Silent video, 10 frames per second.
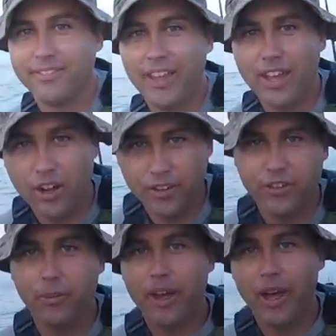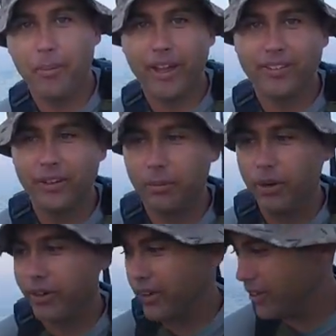And also my Outback still
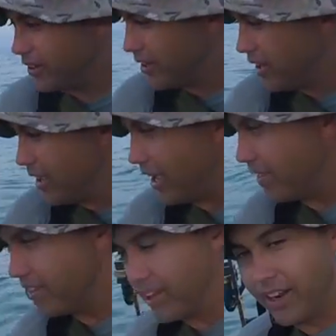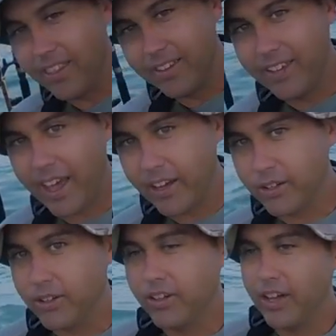broken. And then the
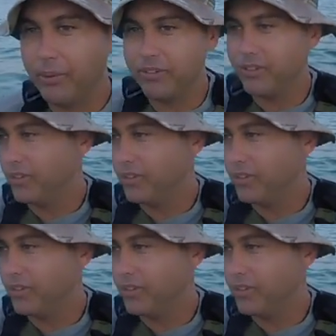tackle I was